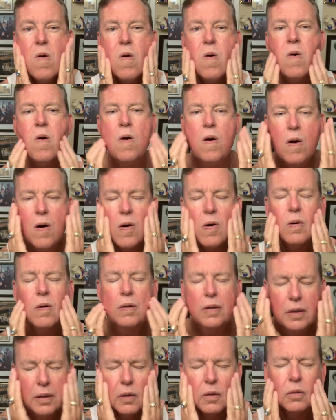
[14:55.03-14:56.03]
Oh,
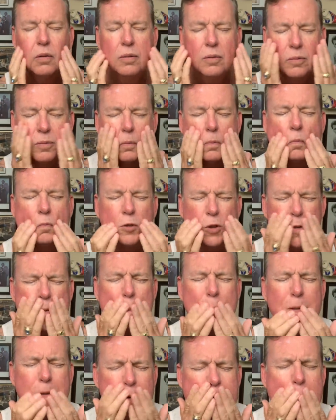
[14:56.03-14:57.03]
yeah. Oh
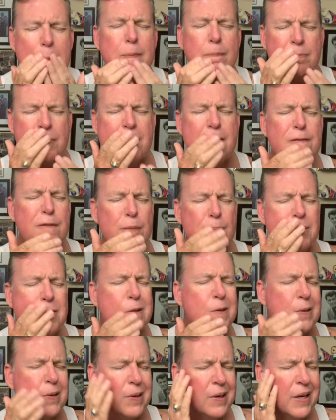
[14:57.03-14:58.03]
man, a bit of a
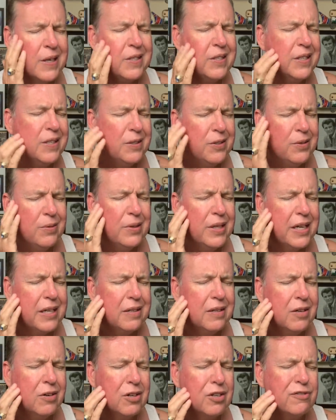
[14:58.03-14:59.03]
burn. I tell you,
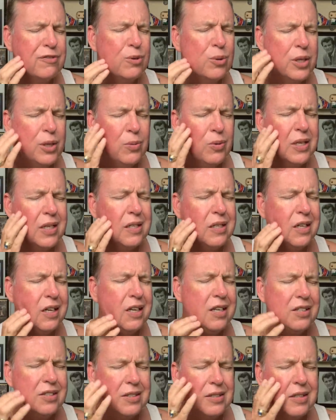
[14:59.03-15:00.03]
that R forty-one
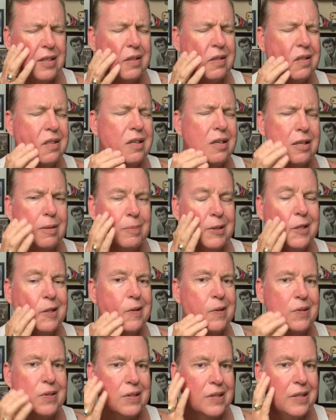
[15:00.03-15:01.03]
takes the top
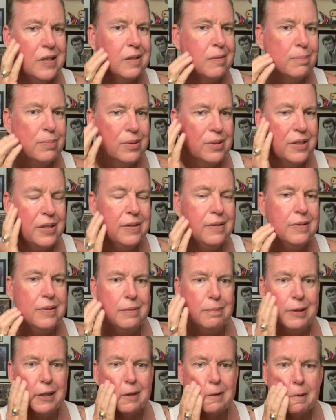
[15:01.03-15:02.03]
layer of skin pretty
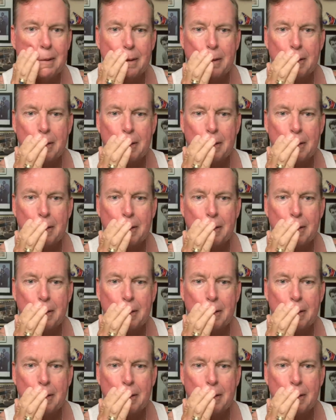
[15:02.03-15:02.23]
good, man.